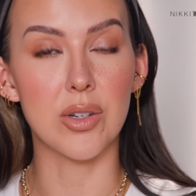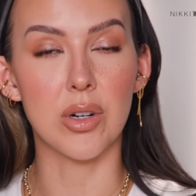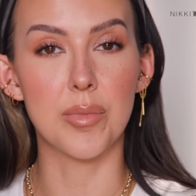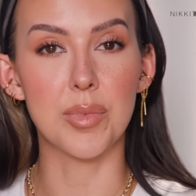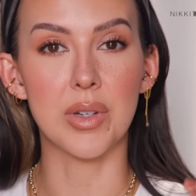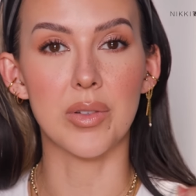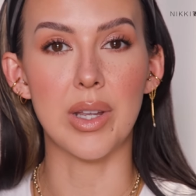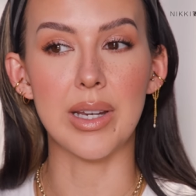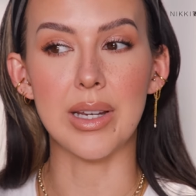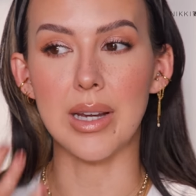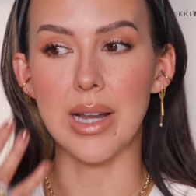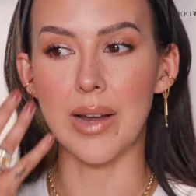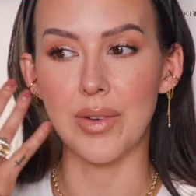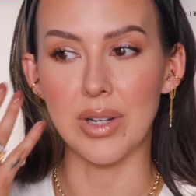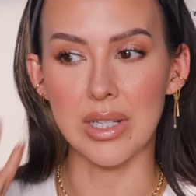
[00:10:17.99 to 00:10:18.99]
terms of like
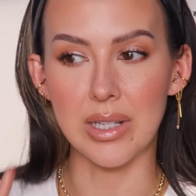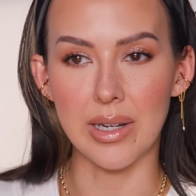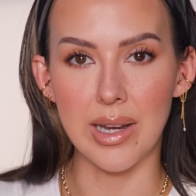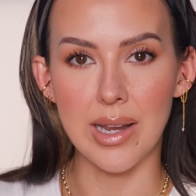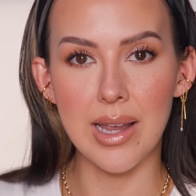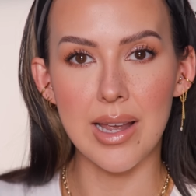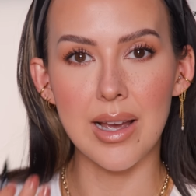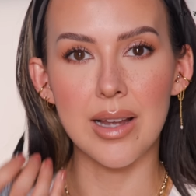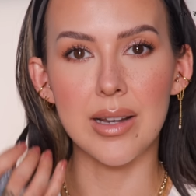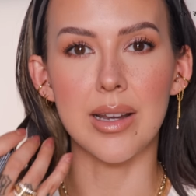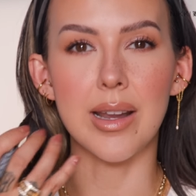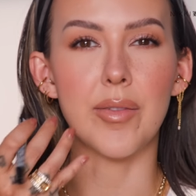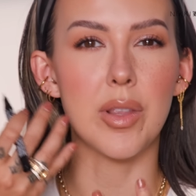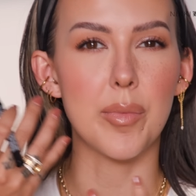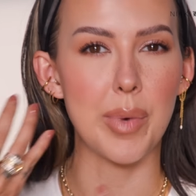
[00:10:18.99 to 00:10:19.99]
having a steady hand and
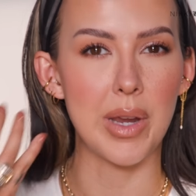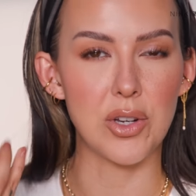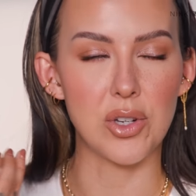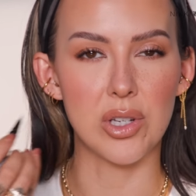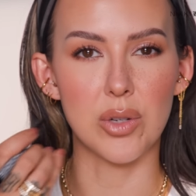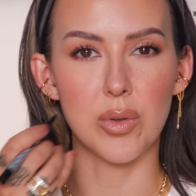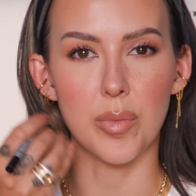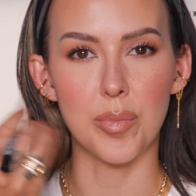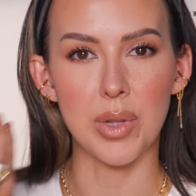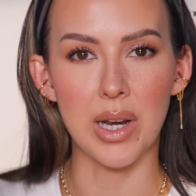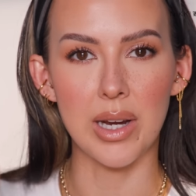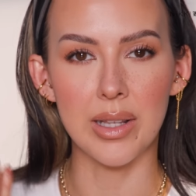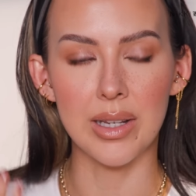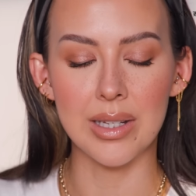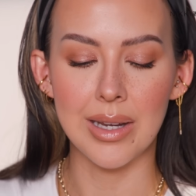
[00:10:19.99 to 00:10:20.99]
having the patience to
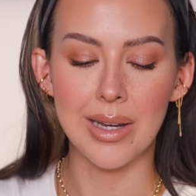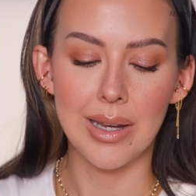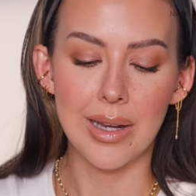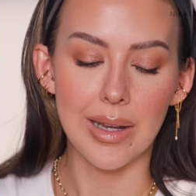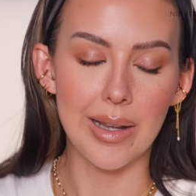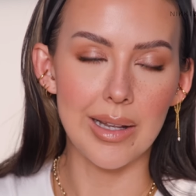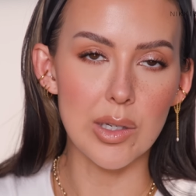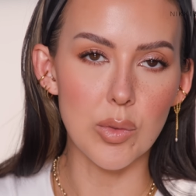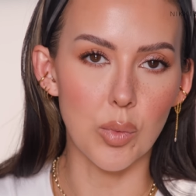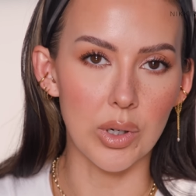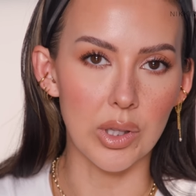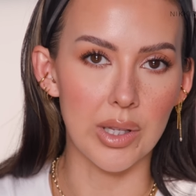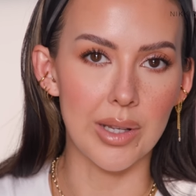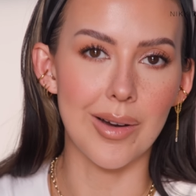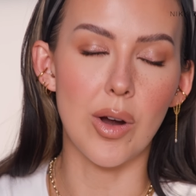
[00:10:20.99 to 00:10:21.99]
apply this, it's
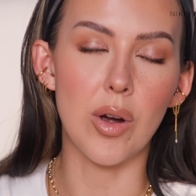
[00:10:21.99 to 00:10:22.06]
worth it.